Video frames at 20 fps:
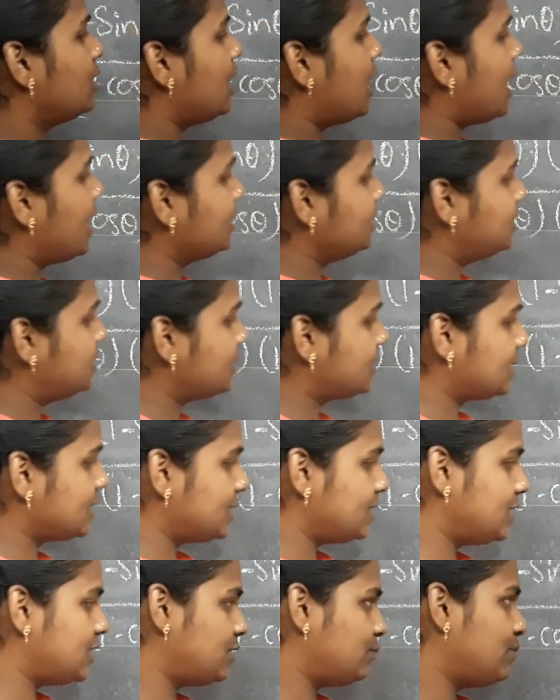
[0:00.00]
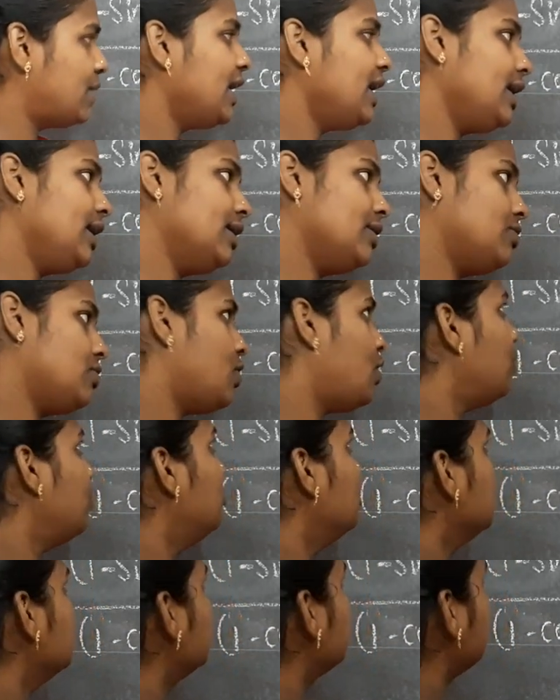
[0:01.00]
Adjacent by
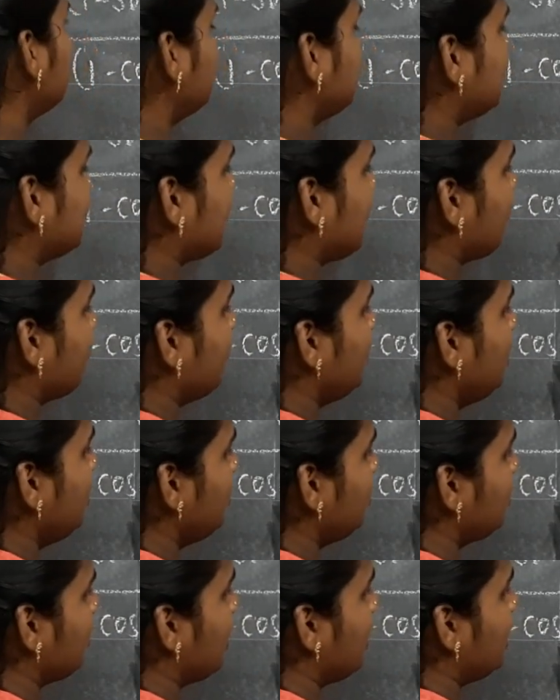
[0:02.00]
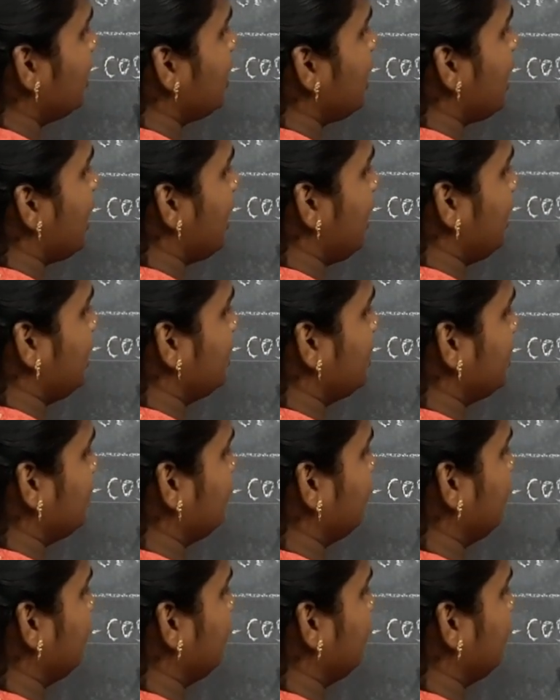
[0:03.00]
opposite, 7 and 8.